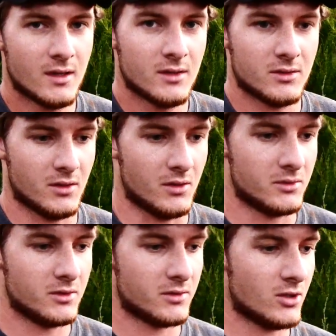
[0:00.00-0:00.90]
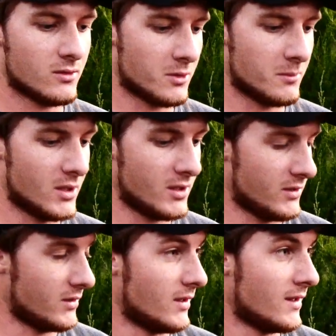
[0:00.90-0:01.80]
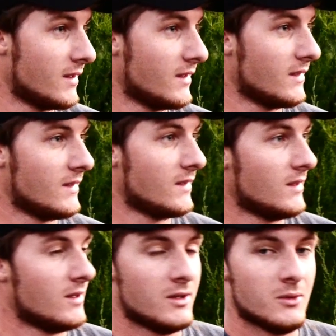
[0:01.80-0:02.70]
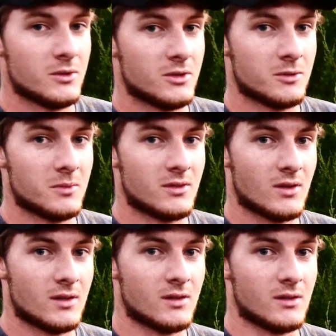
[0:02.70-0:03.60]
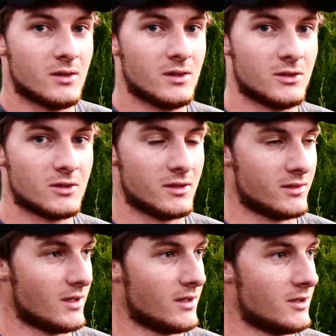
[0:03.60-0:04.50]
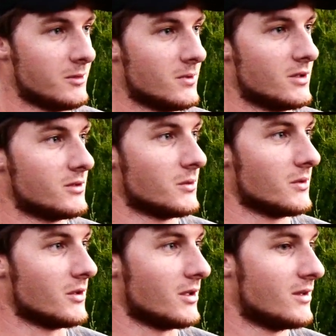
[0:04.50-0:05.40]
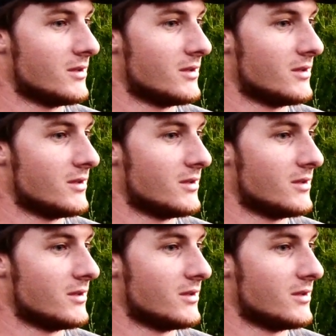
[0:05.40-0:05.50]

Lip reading: So just over a month, and we should be sitting in a tree stand here pretty shortly.